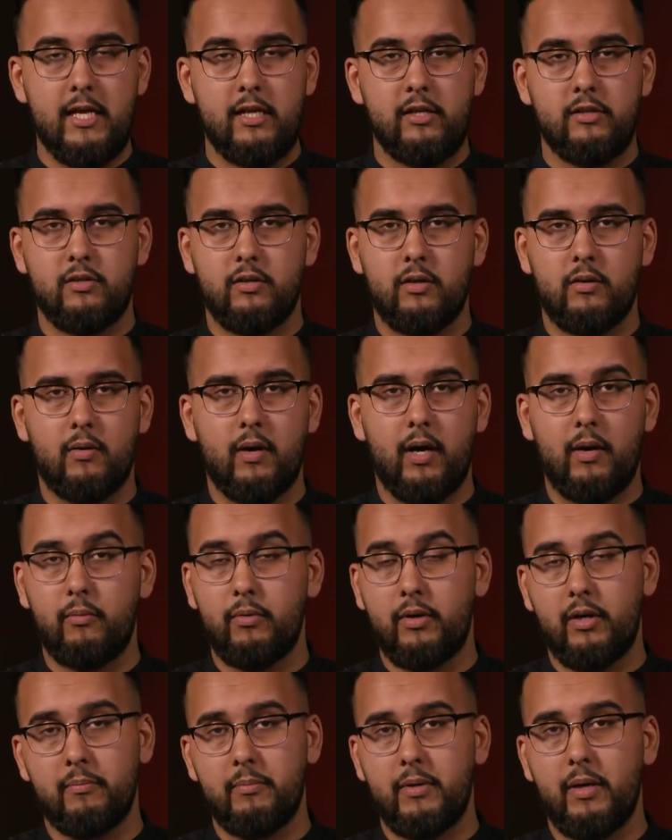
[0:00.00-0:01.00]
so I
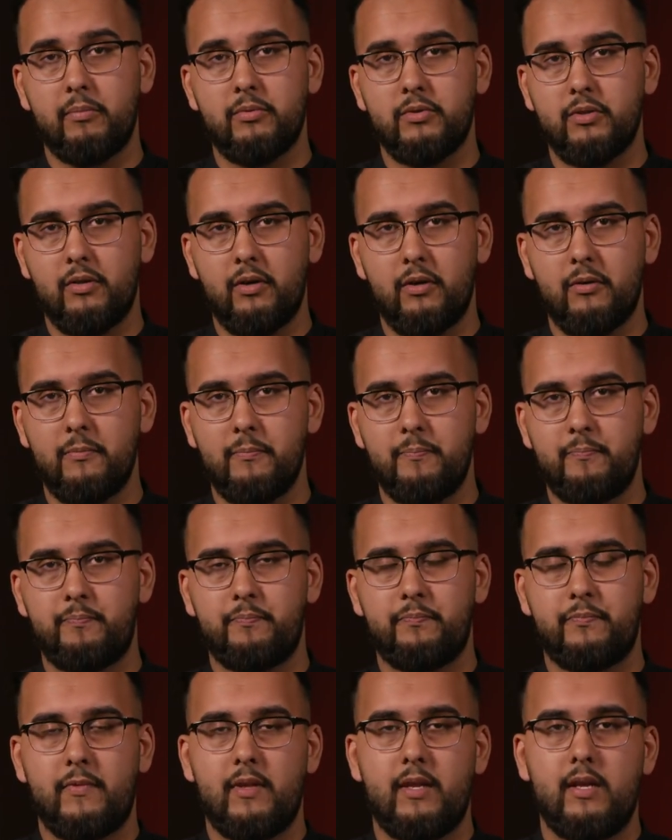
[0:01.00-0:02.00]
wouldn't be able to go.
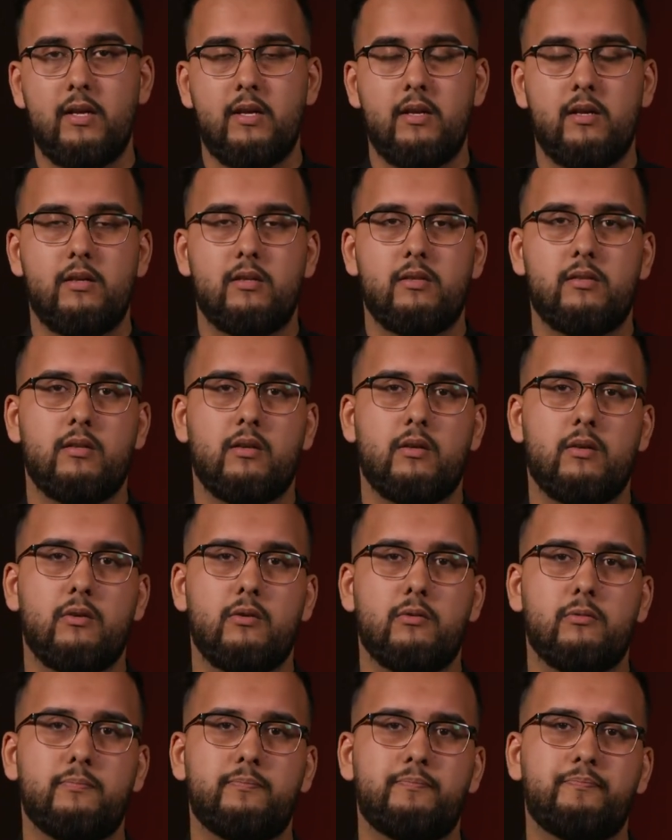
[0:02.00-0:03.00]

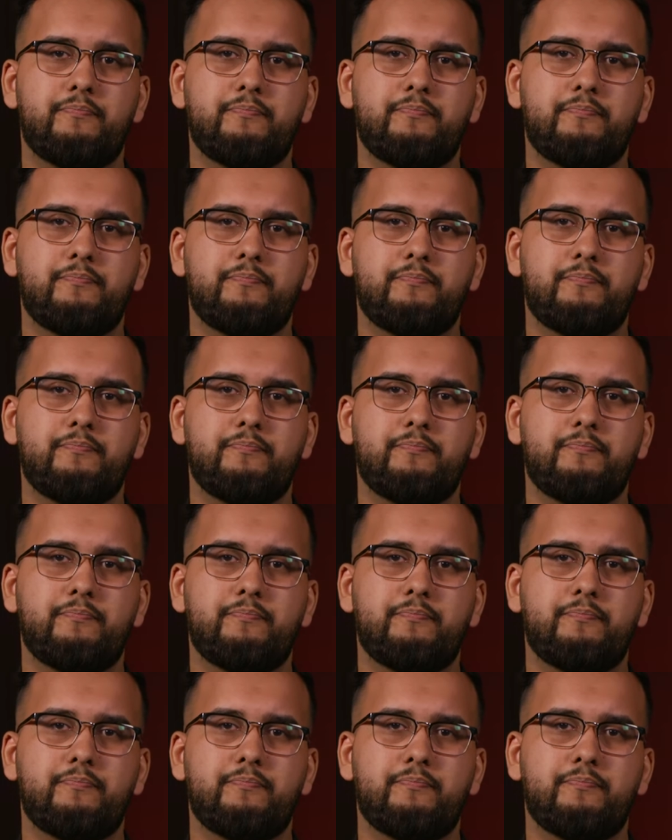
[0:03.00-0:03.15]
So